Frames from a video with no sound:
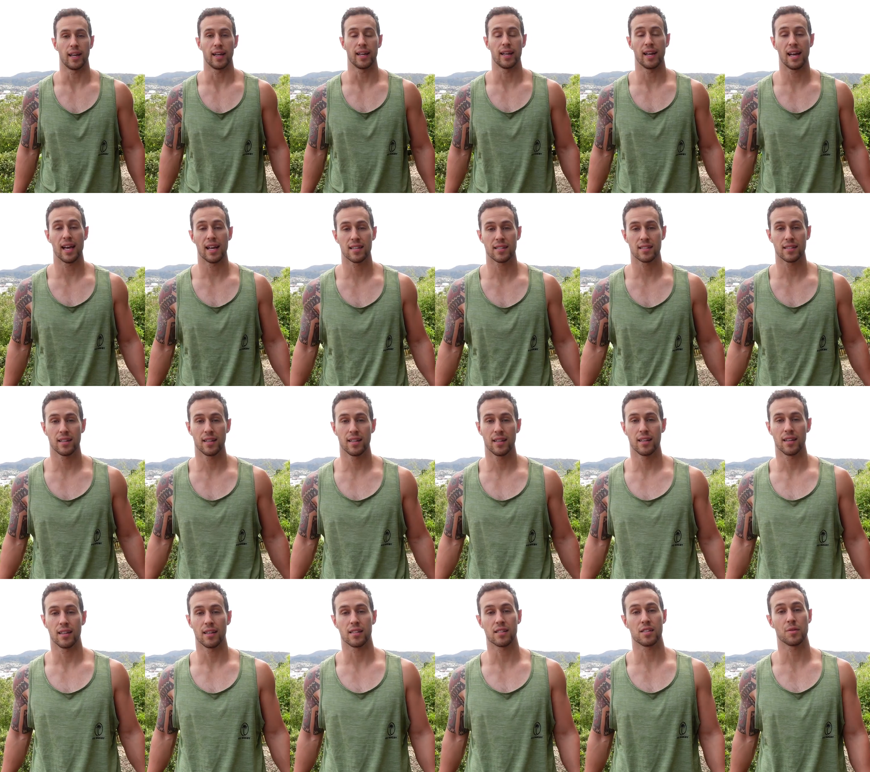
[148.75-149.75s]
And
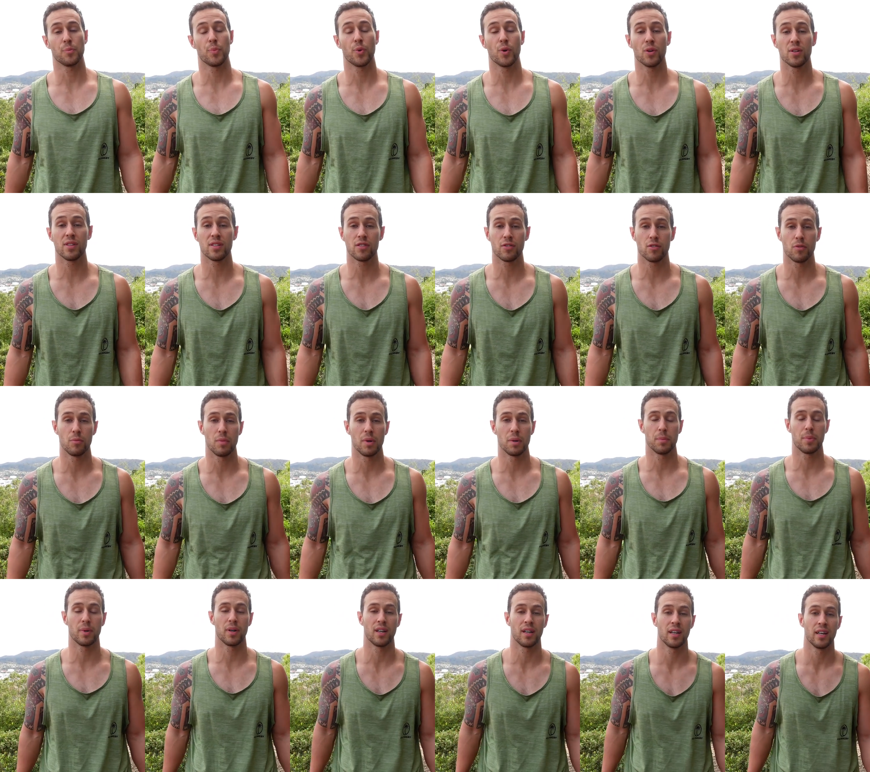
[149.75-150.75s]
lastly, it's important to
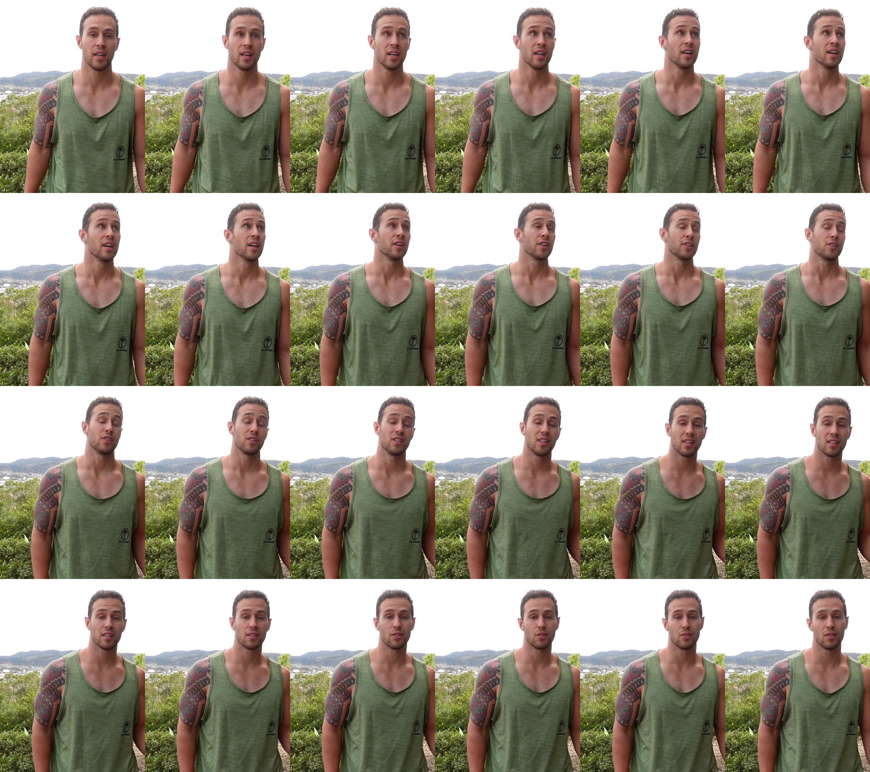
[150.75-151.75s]
remember you
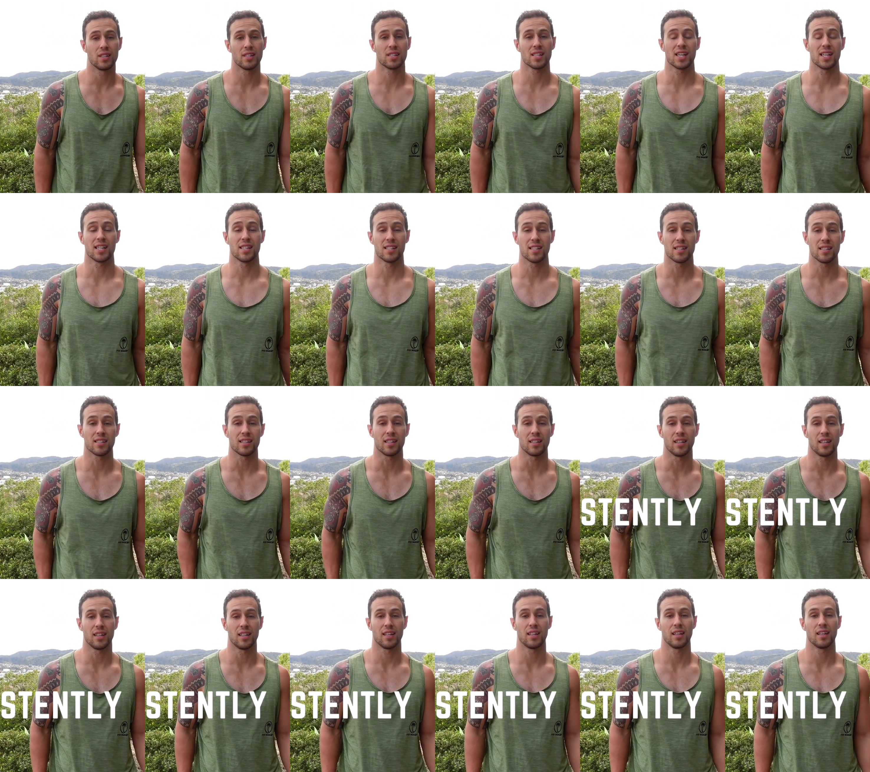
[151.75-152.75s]
need to do this
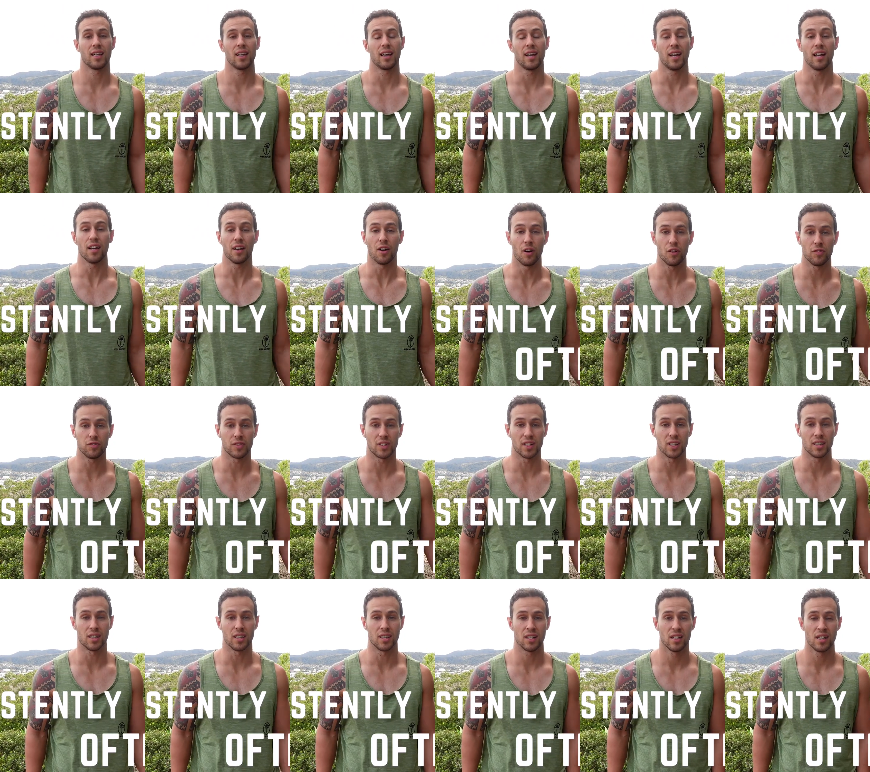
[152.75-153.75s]
consistently and
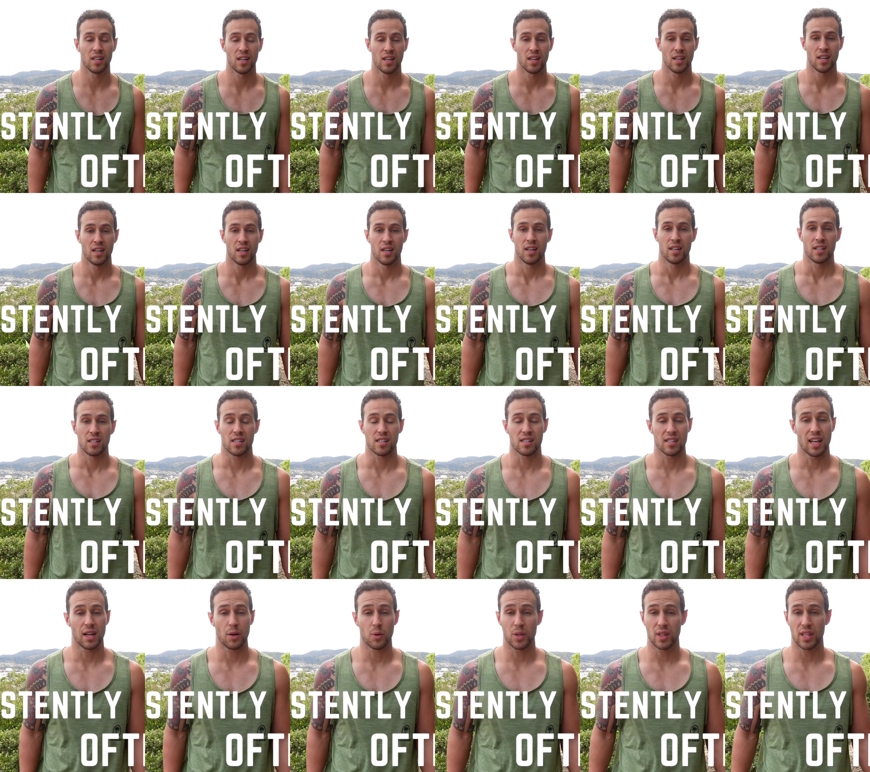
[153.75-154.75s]
often. Just
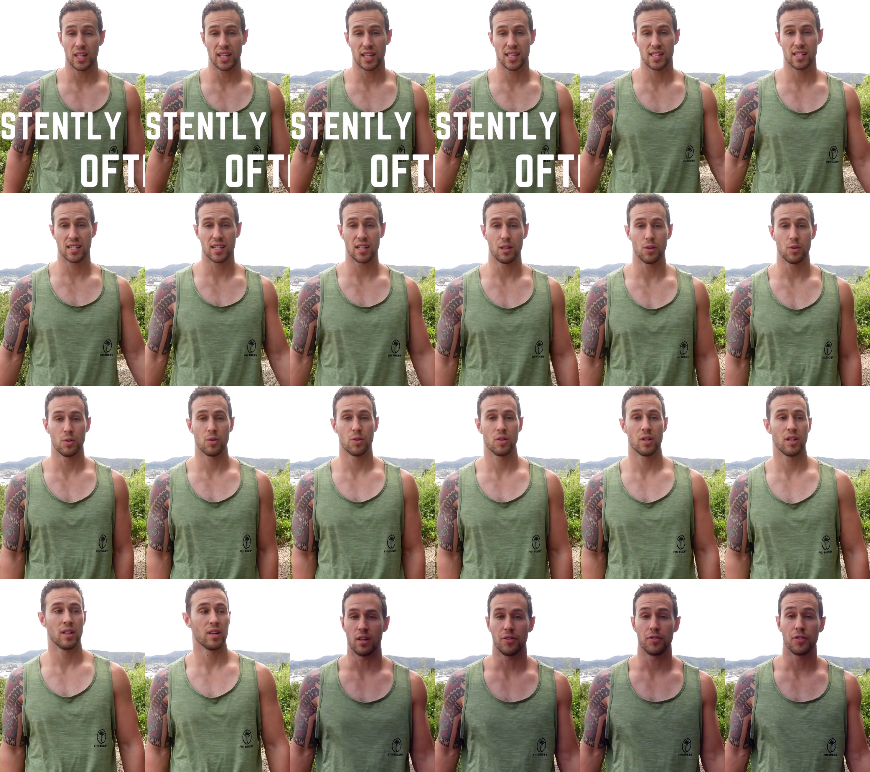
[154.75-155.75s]
like with any skill,
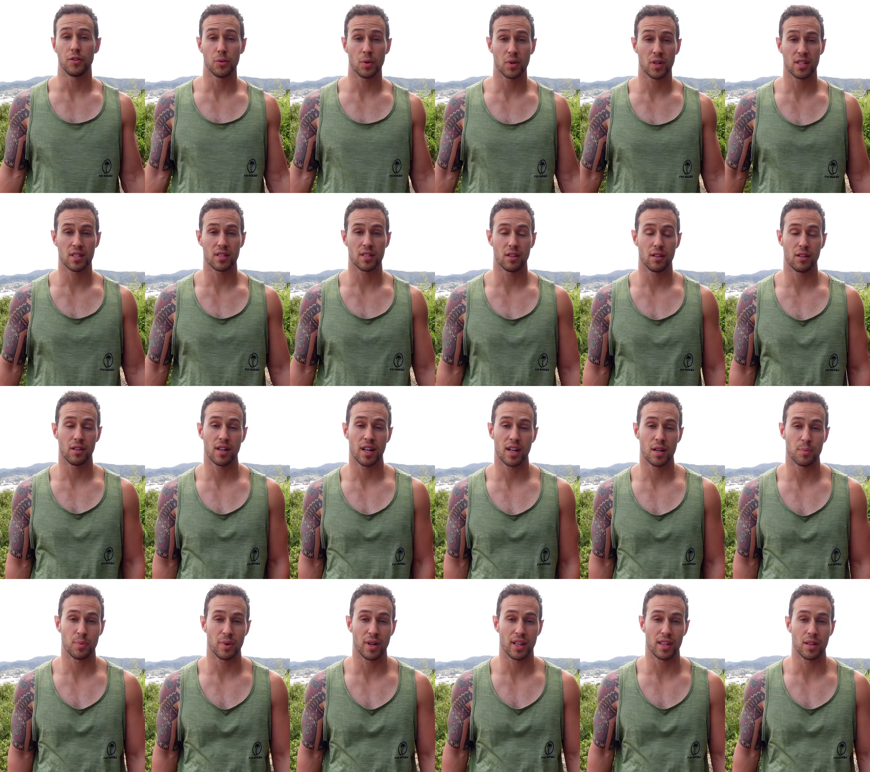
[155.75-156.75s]
if you wanted to learn how
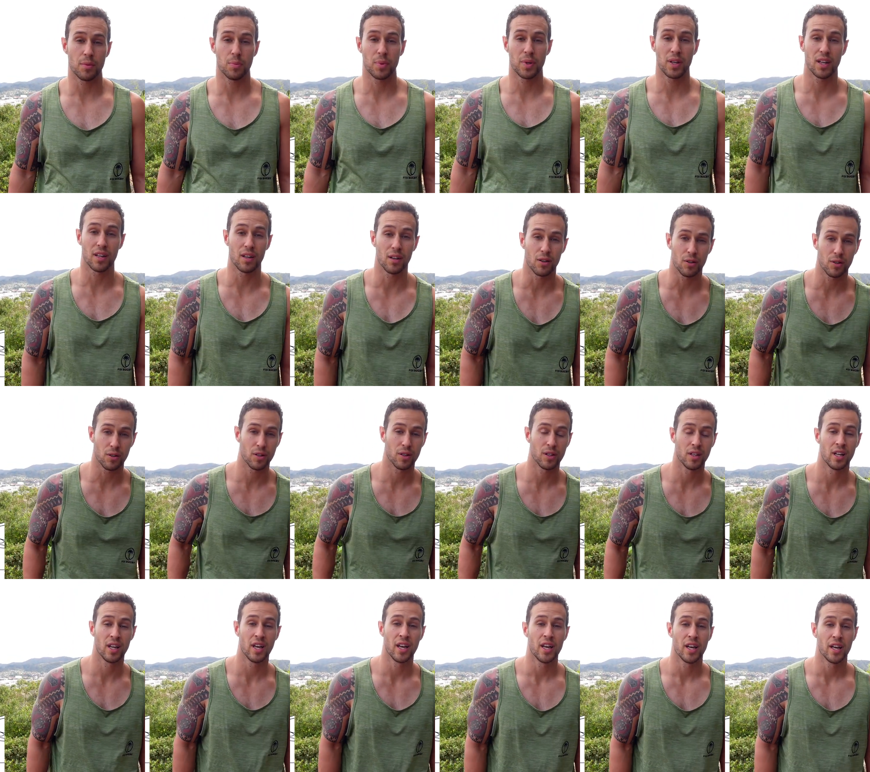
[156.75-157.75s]
to play the piano,
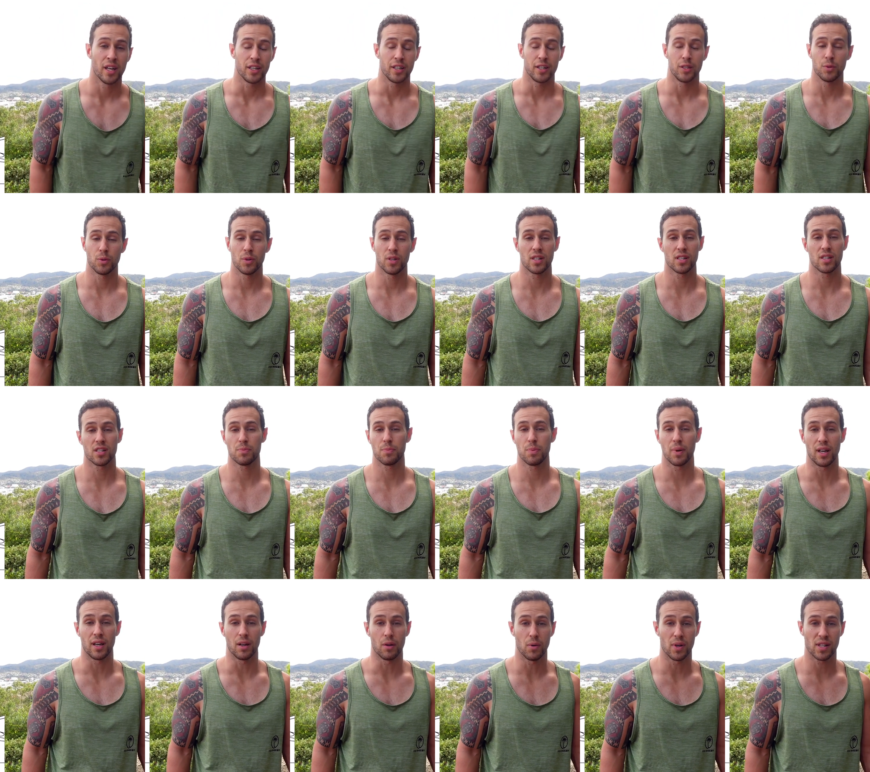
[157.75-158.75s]
you wouldn't just
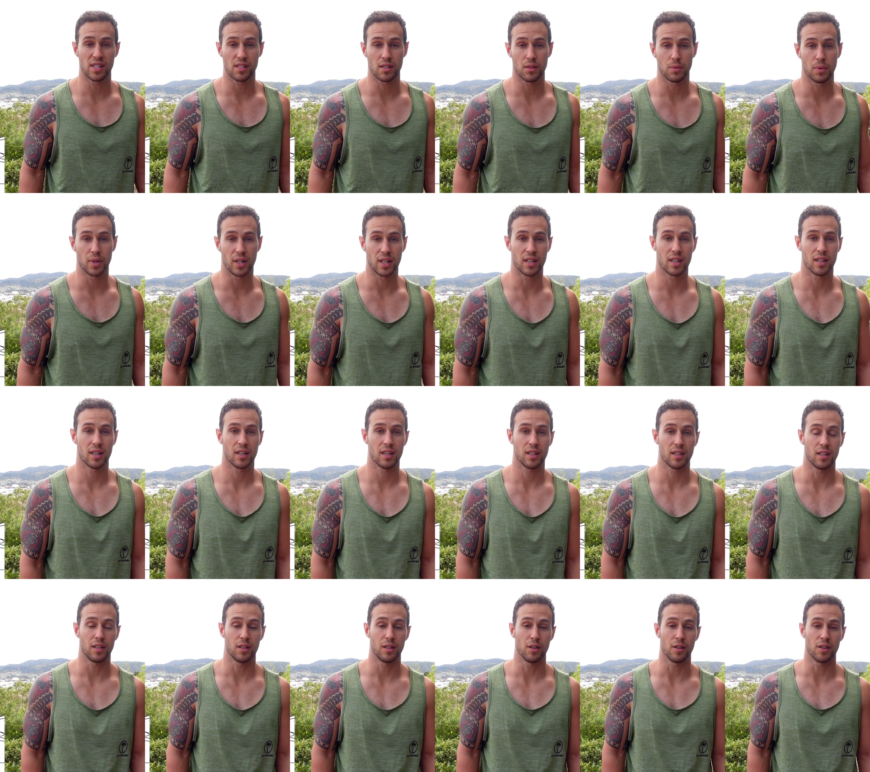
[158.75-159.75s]
play it once a week.
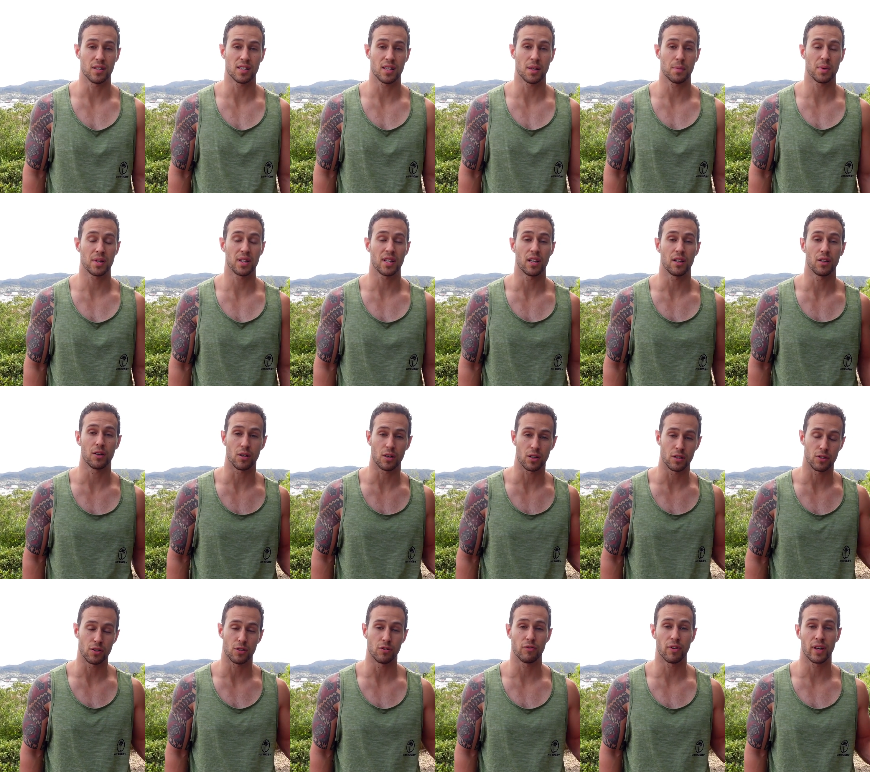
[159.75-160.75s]
You know, it's something that you got to
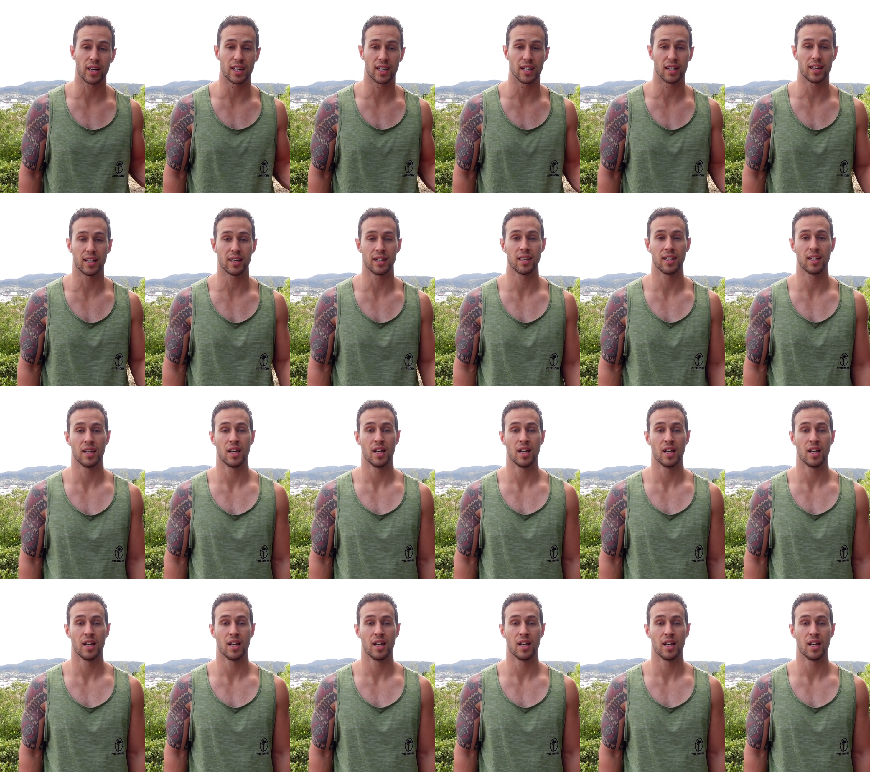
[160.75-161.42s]
do regularly,